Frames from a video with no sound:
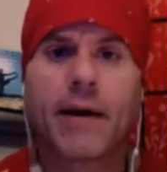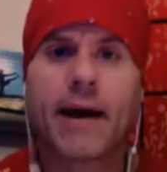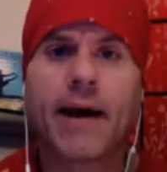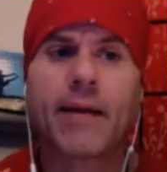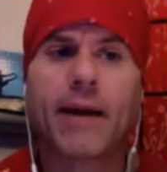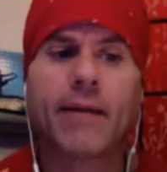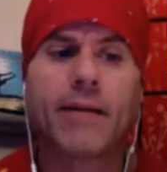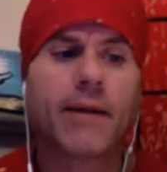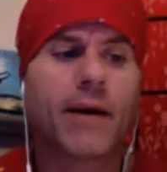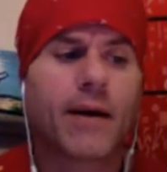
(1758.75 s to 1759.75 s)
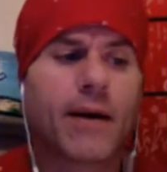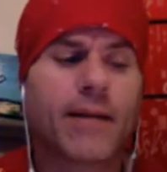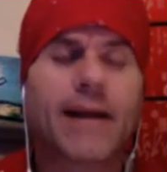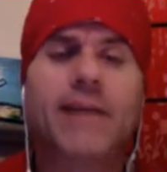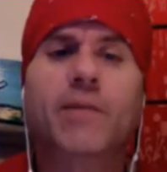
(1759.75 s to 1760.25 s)
And
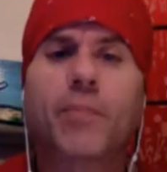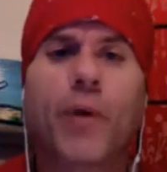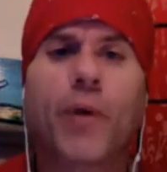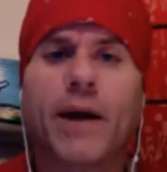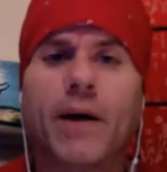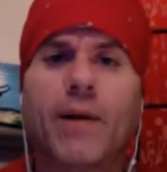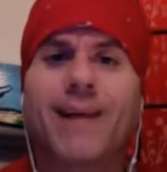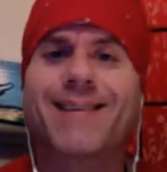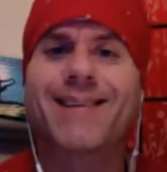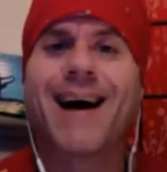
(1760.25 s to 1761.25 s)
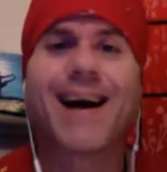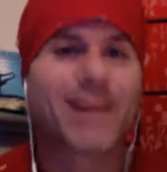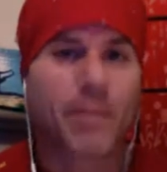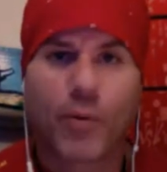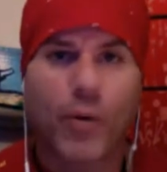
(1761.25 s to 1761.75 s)
that's the point. It's not
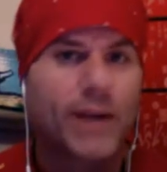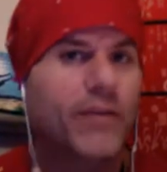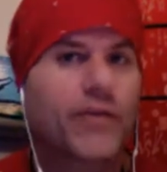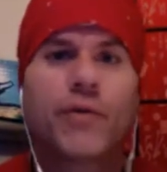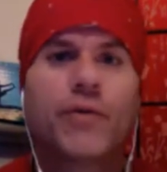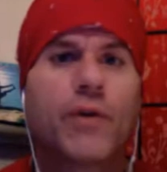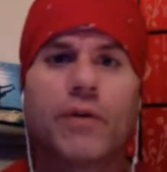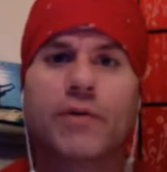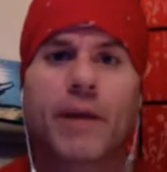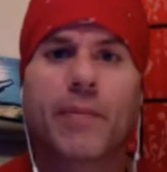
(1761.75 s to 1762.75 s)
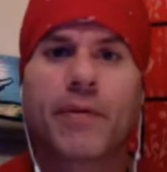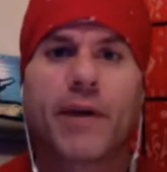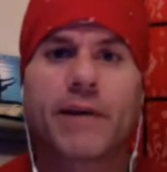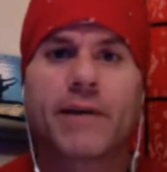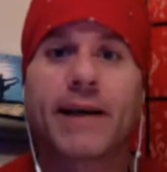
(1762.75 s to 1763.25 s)
the point to do those type of
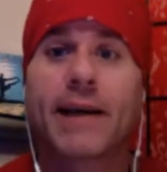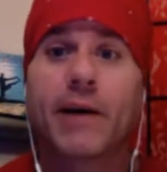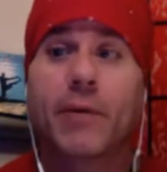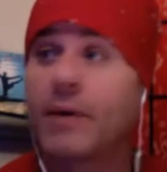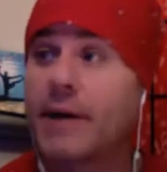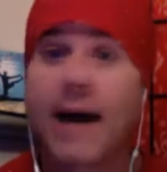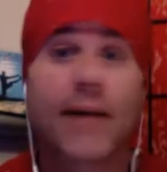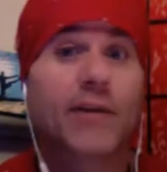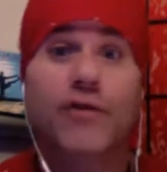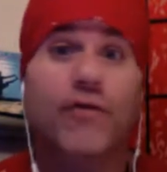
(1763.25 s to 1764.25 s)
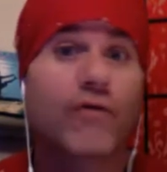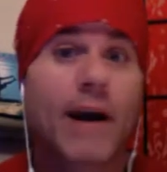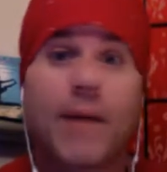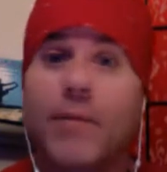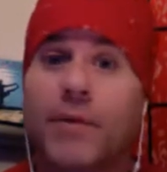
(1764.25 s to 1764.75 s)
things to get into it. Yeah, that's
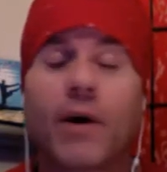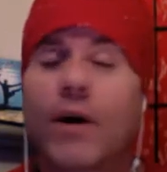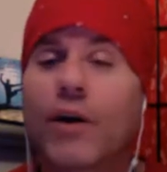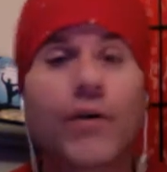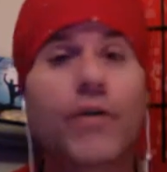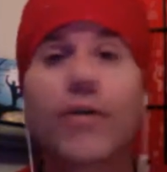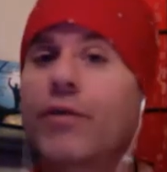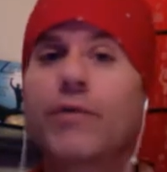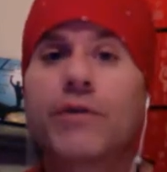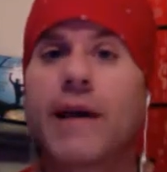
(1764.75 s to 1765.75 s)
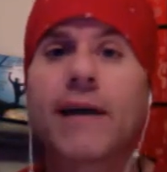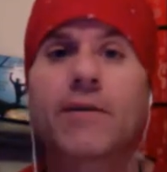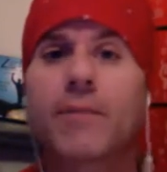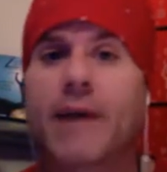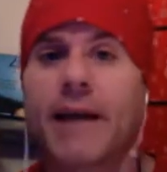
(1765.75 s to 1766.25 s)
great with good
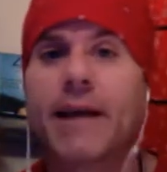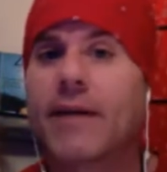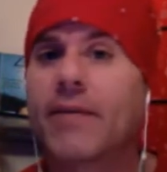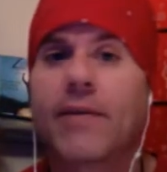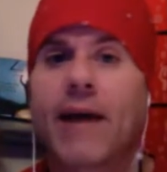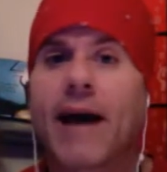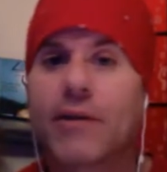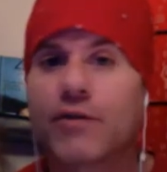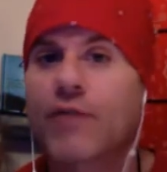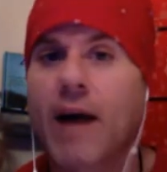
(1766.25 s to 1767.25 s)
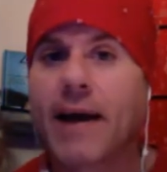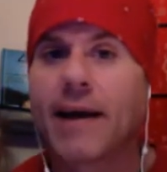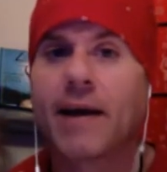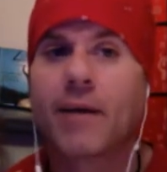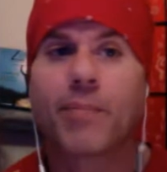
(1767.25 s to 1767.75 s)
enthusiasm getting into that and trying
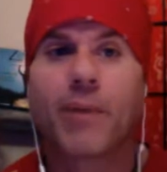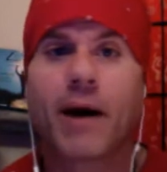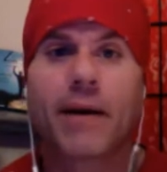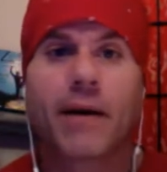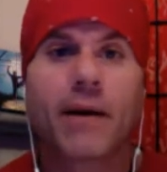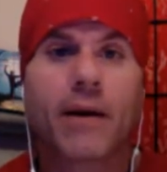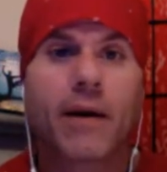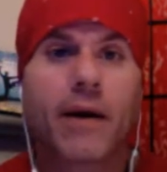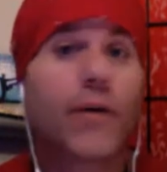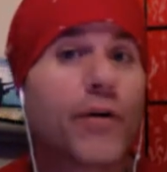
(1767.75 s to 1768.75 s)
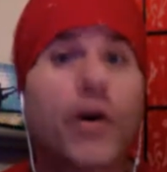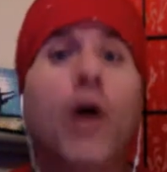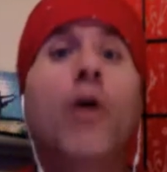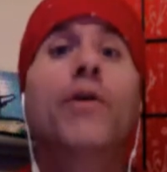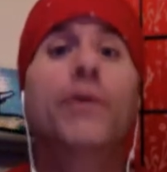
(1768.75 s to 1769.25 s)
it, but,
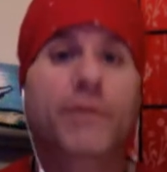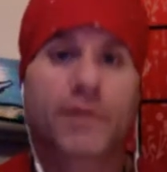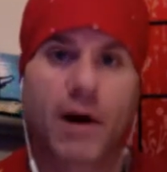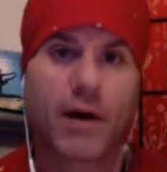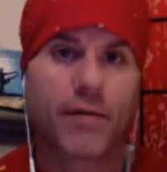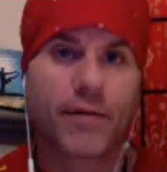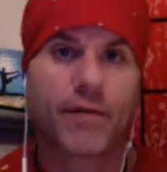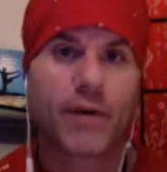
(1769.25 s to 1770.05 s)
know yourself.